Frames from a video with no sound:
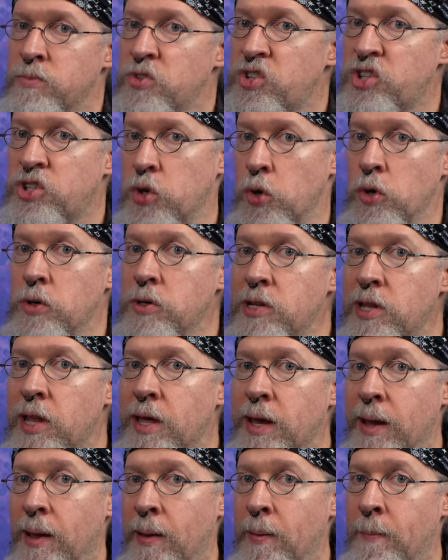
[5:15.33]

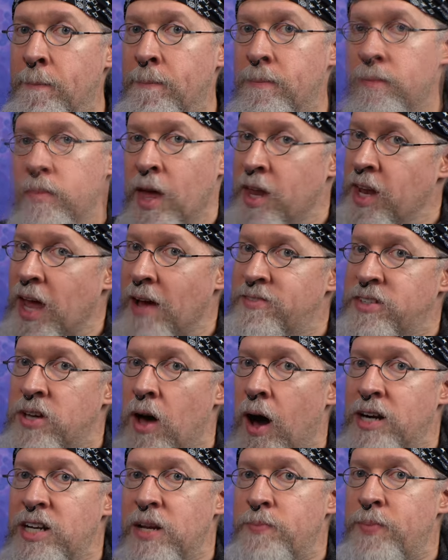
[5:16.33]
Certainly. And I've
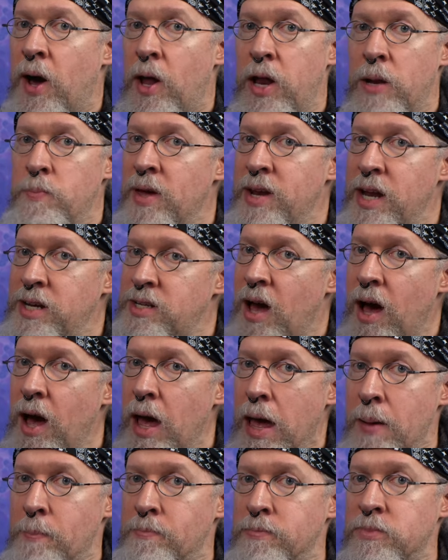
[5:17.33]
talked about it many
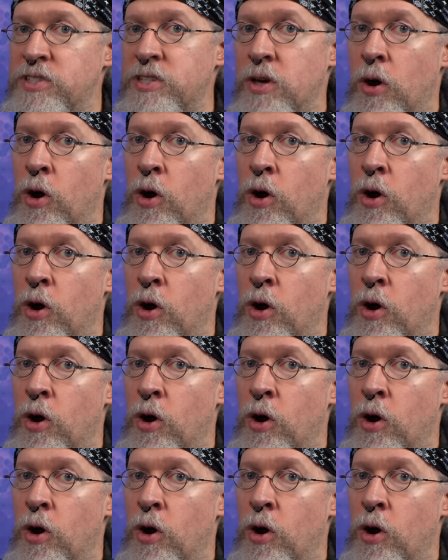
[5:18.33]
times,